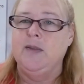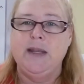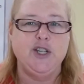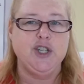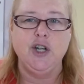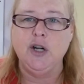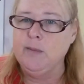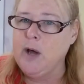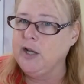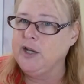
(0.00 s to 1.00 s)
These sugar
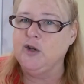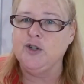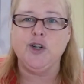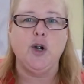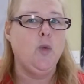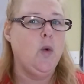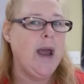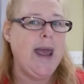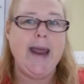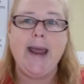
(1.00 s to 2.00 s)
molecules are
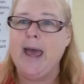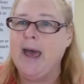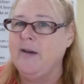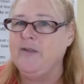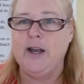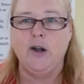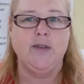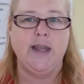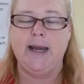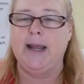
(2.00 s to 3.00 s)
way heavier
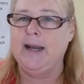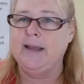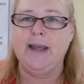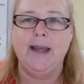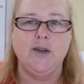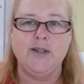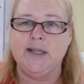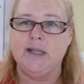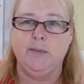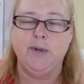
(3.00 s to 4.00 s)
than anything
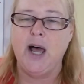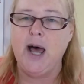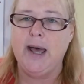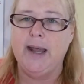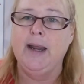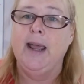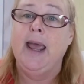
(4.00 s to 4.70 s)
else in the blood.